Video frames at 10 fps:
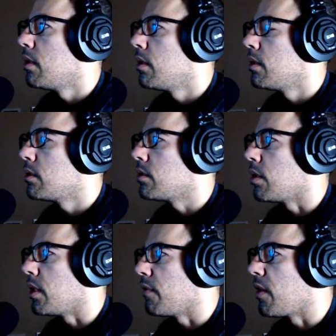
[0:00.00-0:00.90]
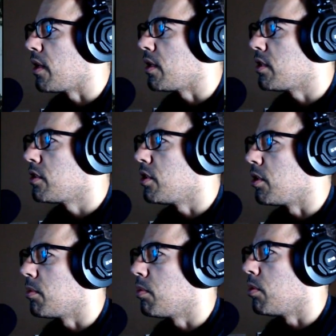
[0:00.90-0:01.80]
So I need to find the choke
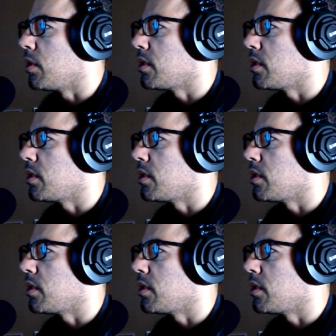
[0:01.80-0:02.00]
points here.